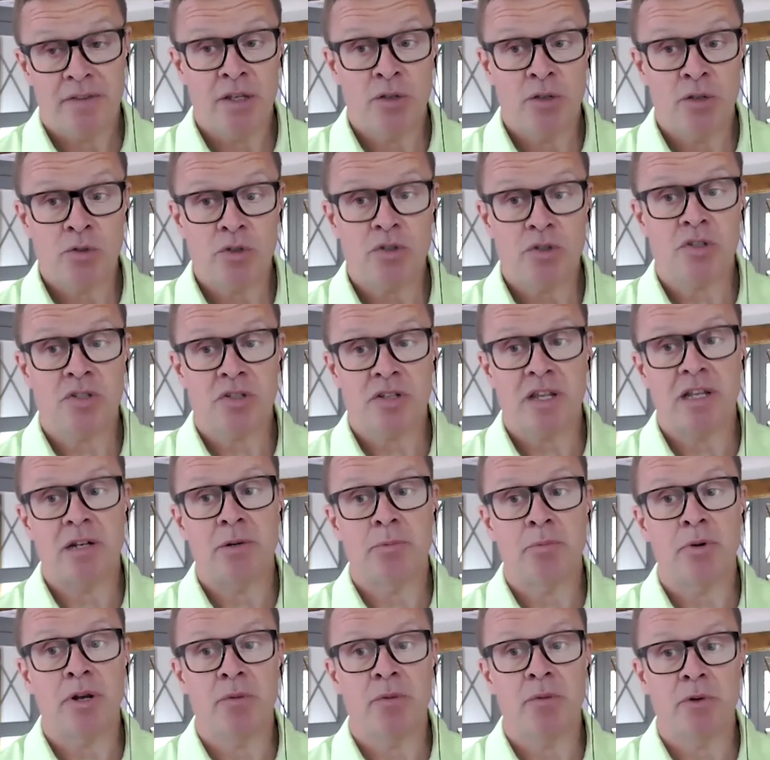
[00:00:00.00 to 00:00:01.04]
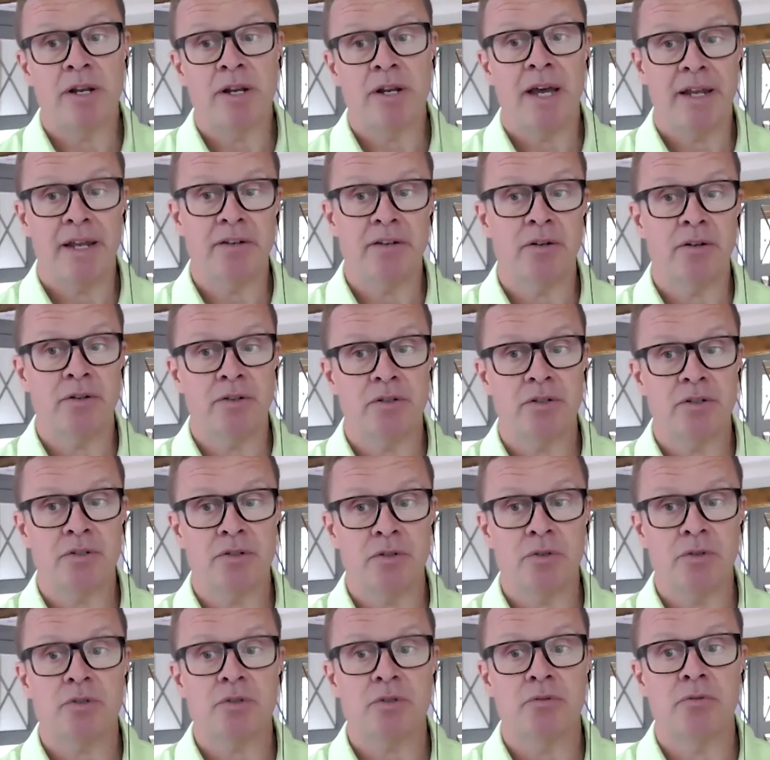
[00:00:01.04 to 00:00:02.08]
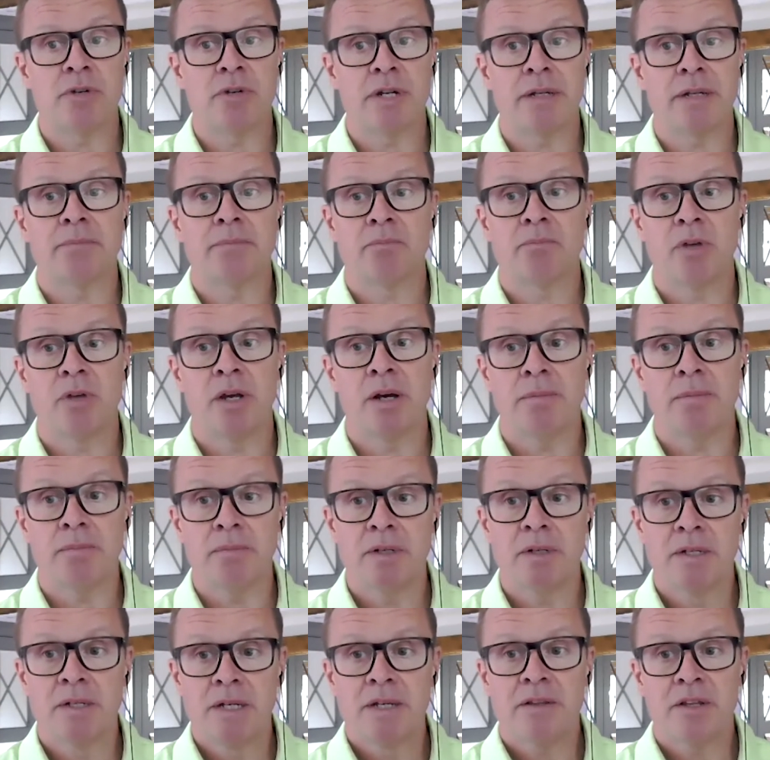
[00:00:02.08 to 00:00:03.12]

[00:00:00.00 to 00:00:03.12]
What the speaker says: they used to celebrate when headhunters used to ring. Yep.